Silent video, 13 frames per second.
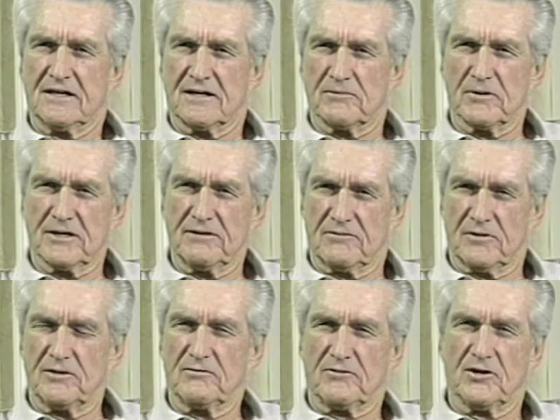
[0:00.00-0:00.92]
I believe
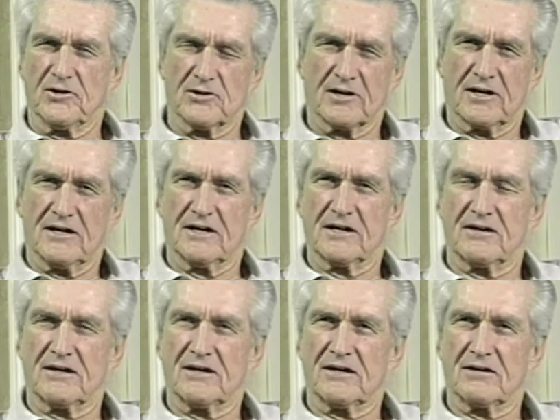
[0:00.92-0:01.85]
in the fall, yeah,
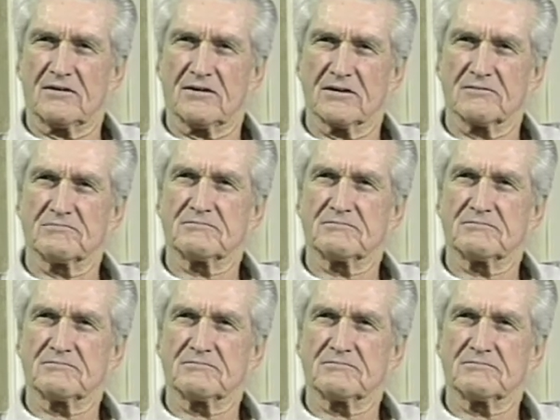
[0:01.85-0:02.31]
and